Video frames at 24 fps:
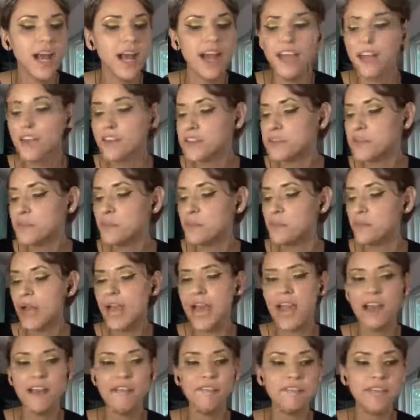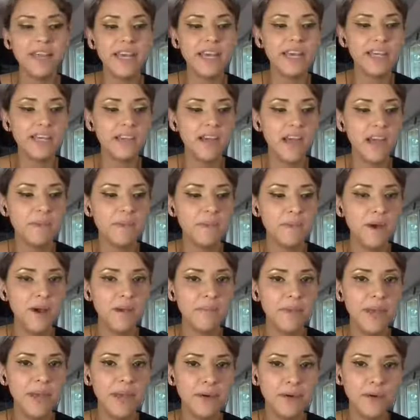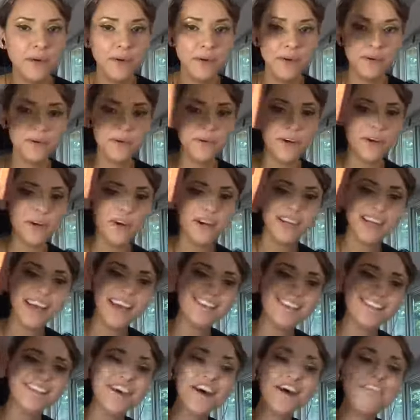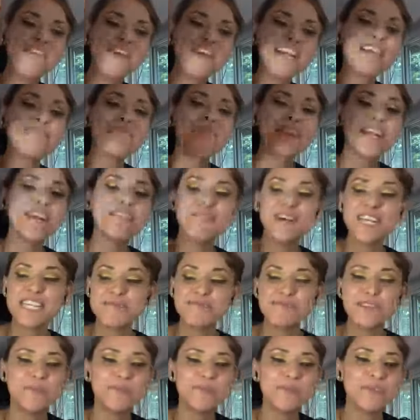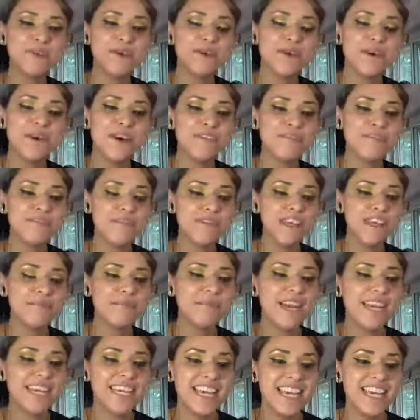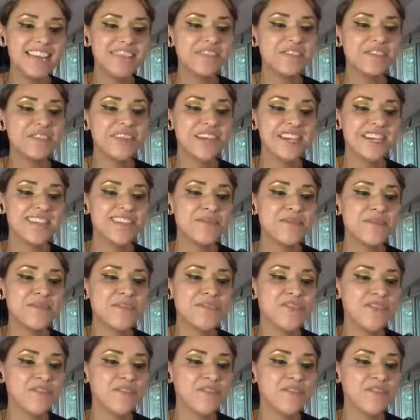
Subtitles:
I also have, like, I brought my Oracle card deck, so if anybody wants me to pull a card for them, I can do that as well,